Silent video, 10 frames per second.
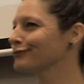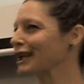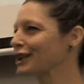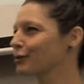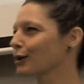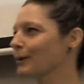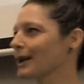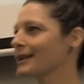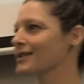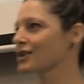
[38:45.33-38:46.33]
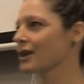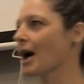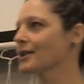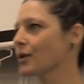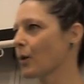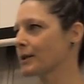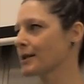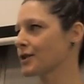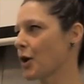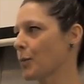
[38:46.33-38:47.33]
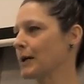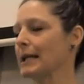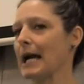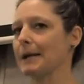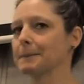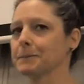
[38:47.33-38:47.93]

Think it through because there's consequences to opening that.